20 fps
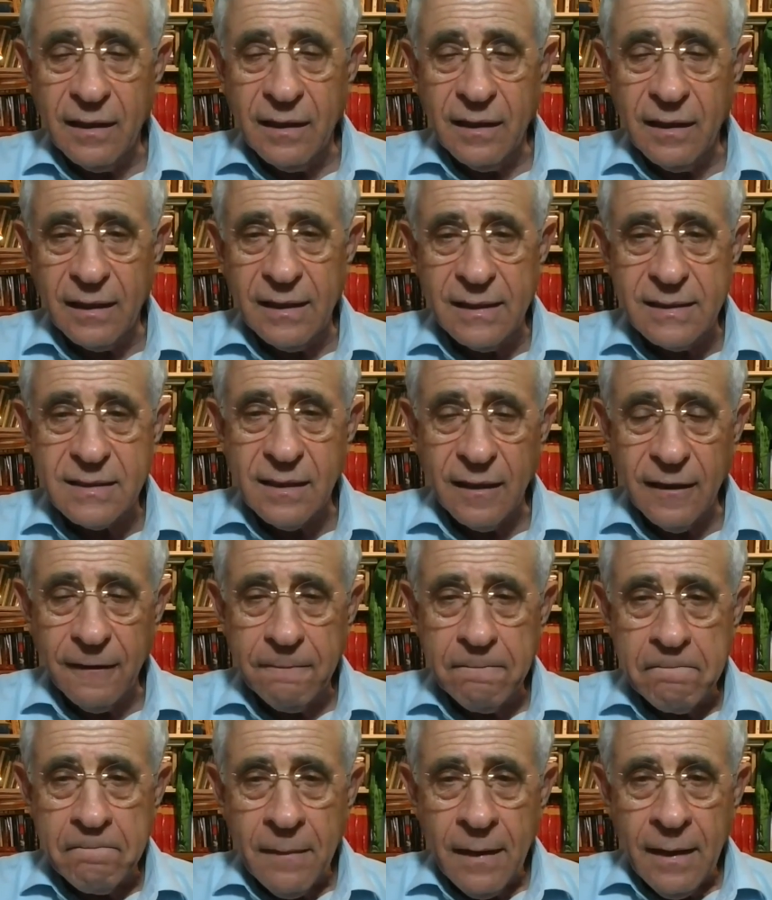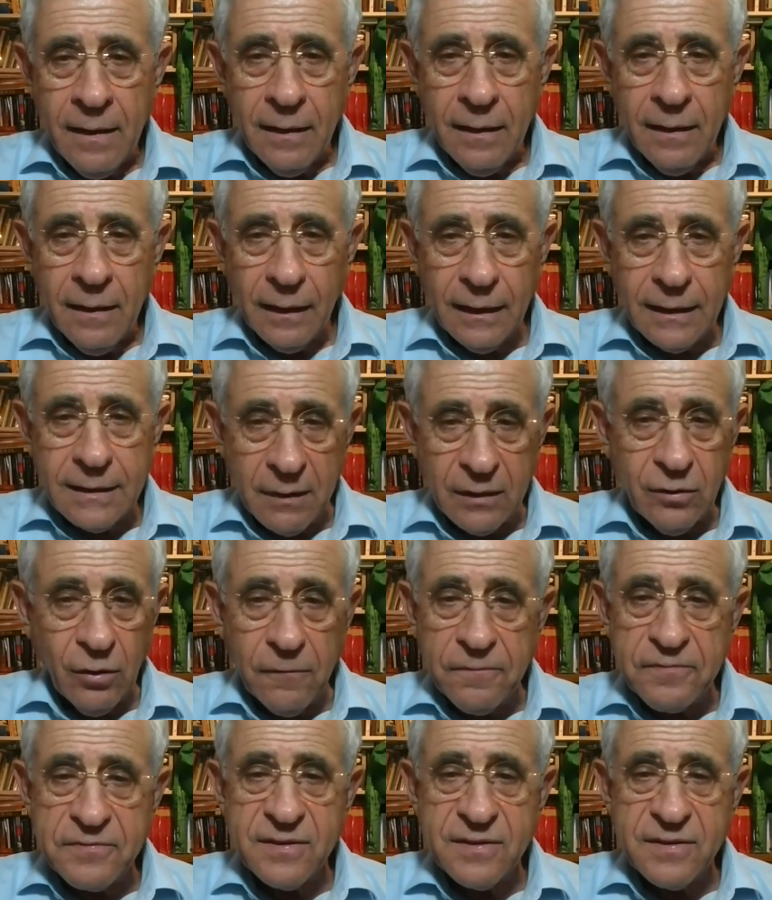Israel is a matter
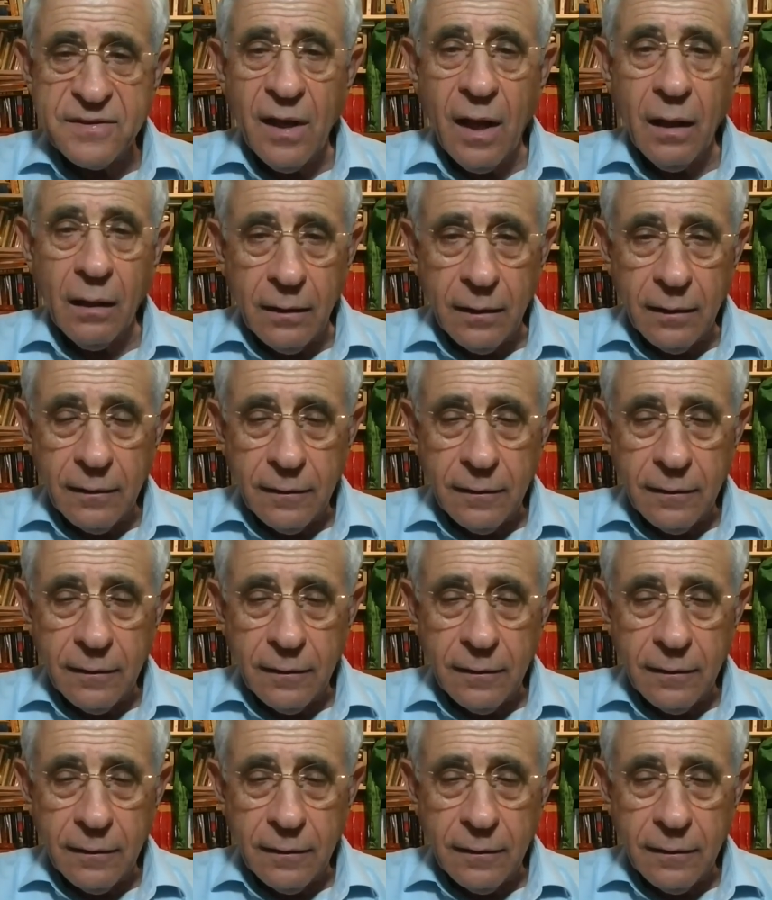of struggle.